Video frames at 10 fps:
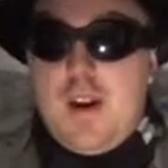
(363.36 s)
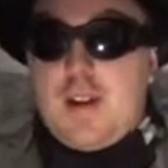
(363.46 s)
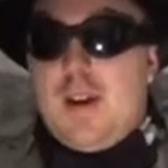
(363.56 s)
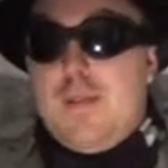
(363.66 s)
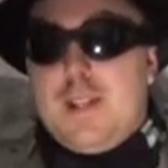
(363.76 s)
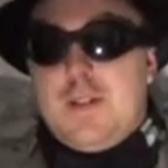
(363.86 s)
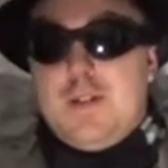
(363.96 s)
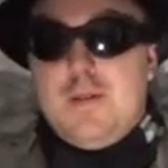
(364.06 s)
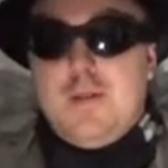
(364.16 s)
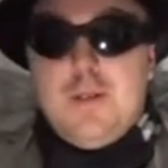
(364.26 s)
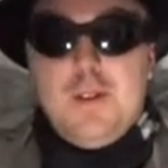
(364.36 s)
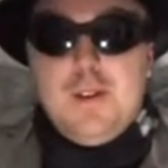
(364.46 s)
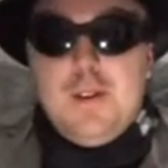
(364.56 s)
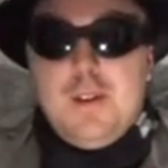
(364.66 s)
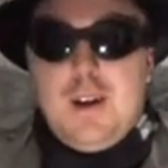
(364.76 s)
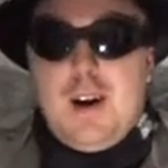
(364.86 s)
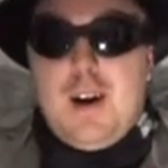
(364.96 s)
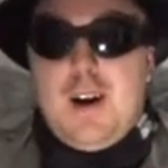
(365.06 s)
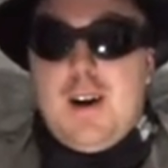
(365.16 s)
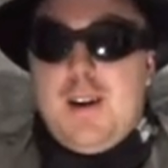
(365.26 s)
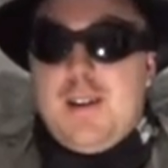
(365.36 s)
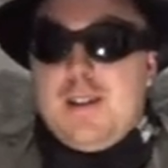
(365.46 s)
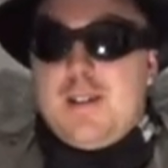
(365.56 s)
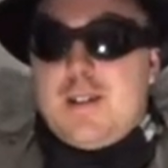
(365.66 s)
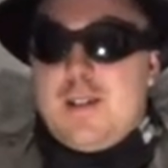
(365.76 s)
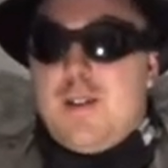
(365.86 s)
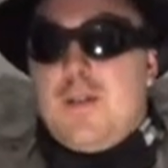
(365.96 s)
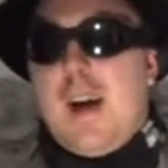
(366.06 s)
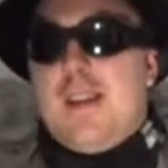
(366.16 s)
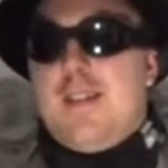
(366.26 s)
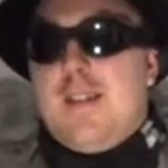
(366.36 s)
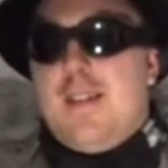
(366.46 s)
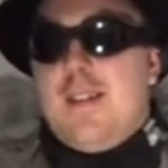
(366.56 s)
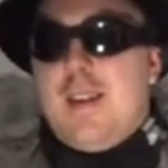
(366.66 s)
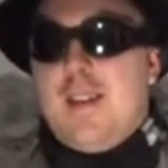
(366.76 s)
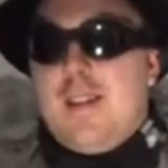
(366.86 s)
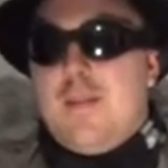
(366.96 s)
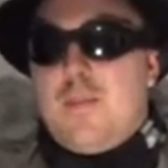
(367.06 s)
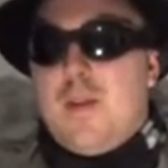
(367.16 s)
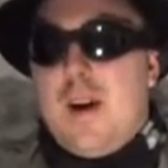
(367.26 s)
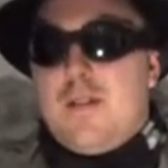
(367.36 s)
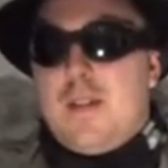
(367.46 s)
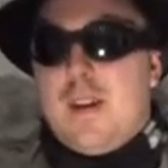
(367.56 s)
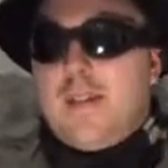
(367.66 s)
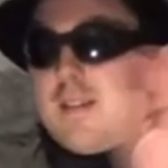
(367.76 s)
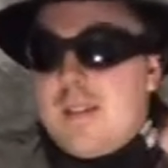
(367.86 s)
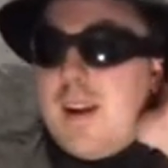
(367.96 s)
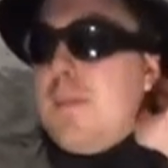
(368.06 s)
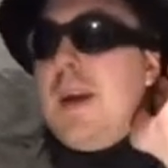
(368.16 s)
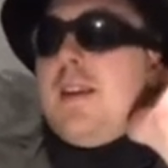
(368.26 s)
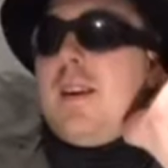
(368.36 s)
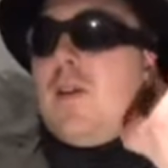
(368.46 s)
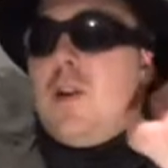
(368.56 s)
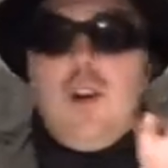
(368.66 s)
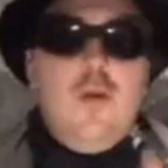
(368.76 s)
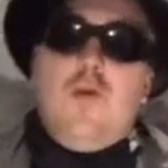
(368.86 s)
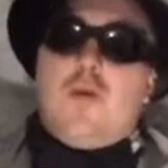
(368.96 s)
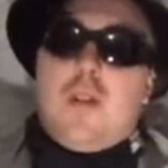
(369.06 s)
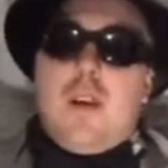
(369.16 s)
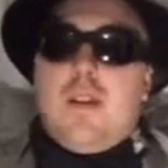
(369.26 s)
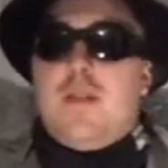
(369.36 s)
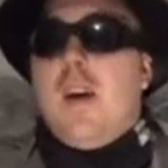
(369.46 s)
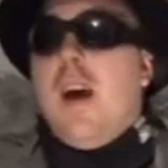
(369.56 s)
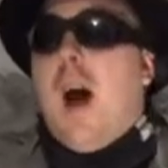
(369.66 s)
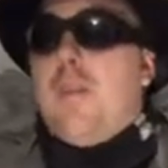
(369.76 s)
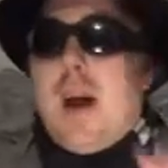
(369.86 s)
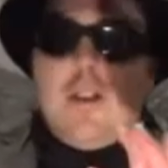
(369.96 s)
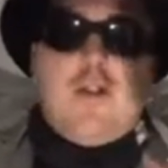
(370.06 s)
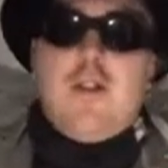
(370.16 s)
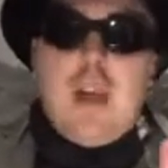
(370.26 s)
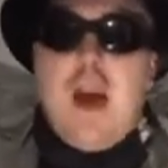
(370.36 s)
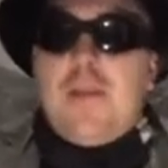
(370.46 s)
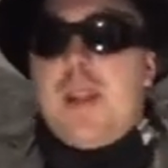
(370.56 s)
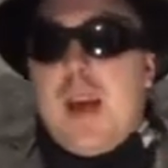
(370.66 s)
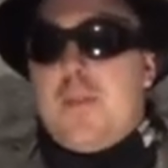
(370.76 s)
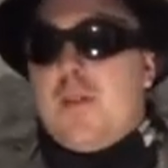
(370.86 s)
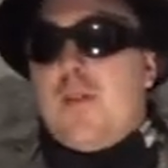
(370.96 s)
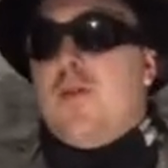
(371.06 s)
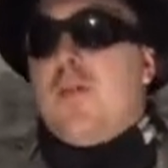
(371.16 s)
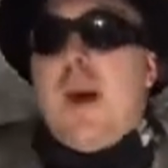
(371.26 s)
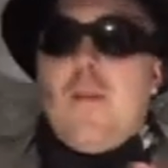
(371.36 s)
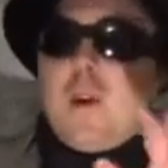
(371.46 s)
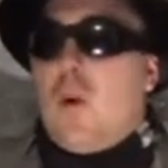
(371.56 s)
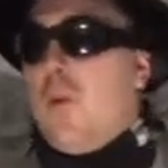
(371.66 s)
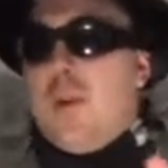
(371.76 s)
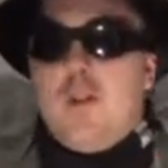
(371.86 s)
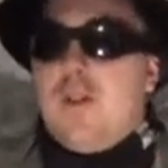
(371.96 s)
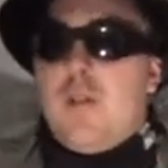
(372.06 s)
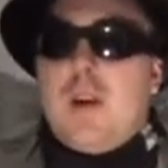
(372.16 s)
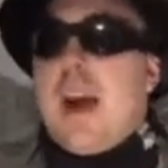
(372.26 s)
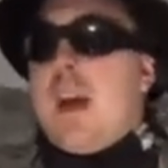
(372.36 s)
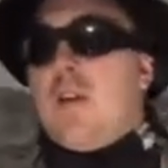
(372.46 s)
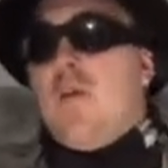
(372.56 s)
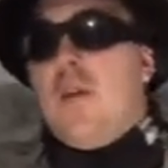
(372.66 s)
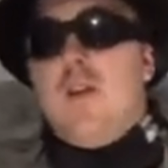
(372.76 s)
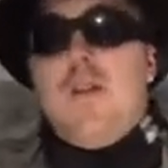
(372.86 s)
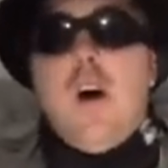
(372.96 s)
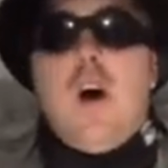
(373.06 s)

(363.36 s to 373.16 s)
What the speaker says: not coming soon. So that's still in process. It's gonna be a huge list. I'm not just having the episodes, I'm having a whole bunch of different categories,